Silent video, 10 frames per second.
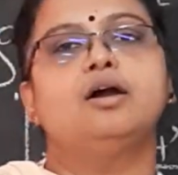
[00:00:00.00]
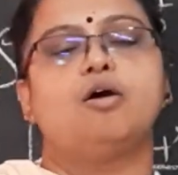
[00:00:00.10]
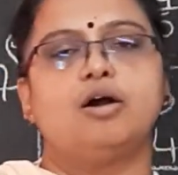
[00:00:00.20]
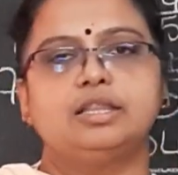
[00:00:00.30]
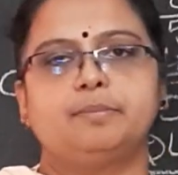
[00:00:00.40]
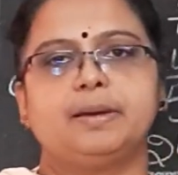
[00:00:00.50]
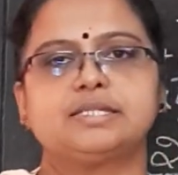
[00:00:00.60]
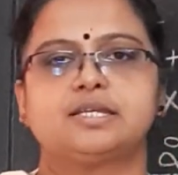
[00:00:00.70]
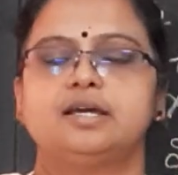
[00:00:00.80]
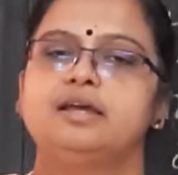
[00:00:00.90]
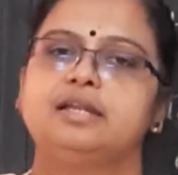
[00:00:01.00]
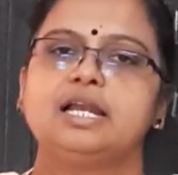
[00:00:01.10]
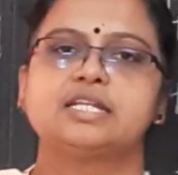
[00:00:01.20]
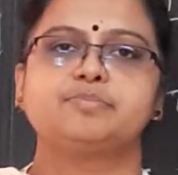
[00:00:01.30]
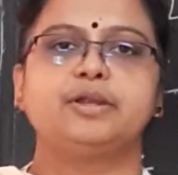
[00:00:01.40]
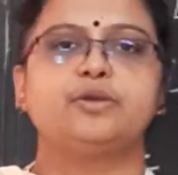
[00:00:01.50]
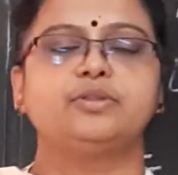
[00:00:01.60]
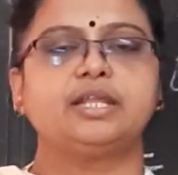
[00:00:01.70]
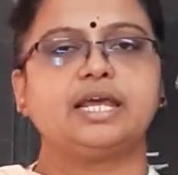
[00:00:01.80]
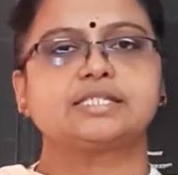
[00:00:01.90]
All the best. Let us meet you in
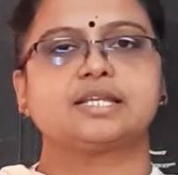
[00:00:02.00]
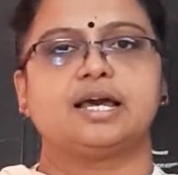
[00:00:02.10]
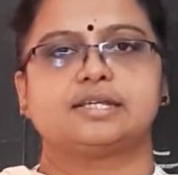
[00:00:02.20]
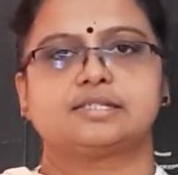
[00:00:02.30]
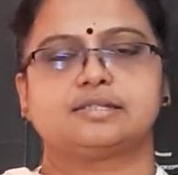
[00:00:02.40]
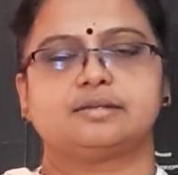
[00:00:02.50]
the next class.